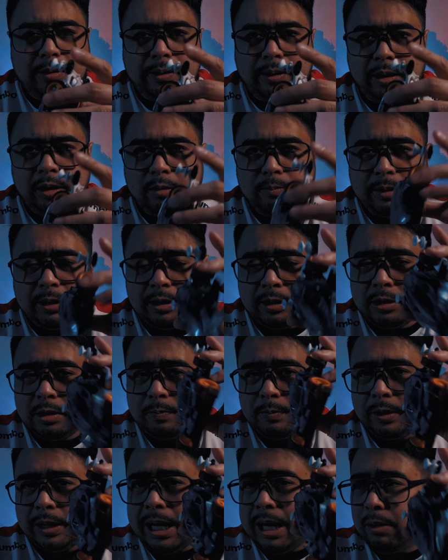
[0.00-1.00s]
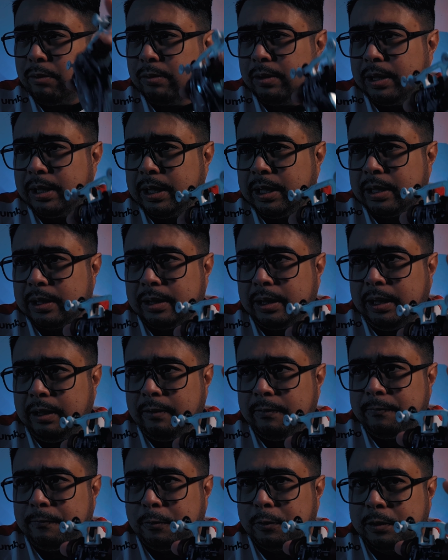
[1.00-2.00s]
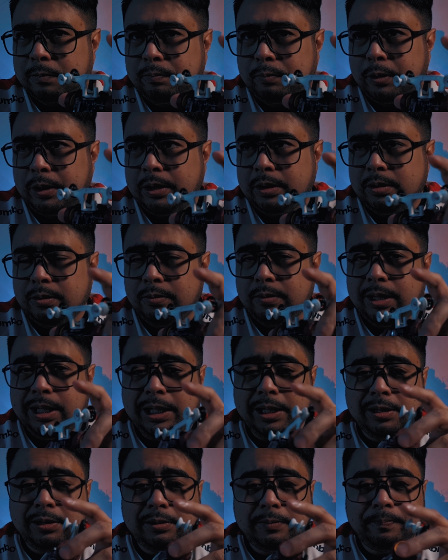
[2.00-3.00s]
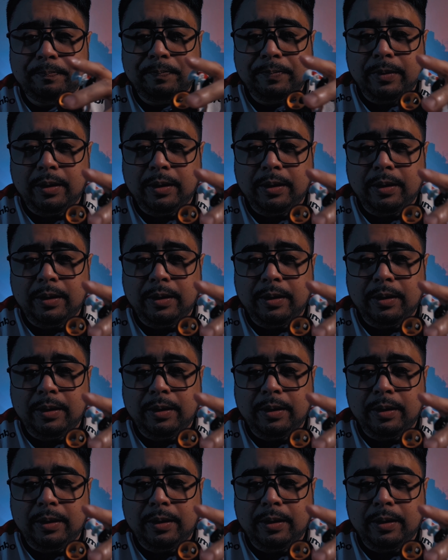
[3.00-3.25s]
kilometers per hour at a 4.2 gear.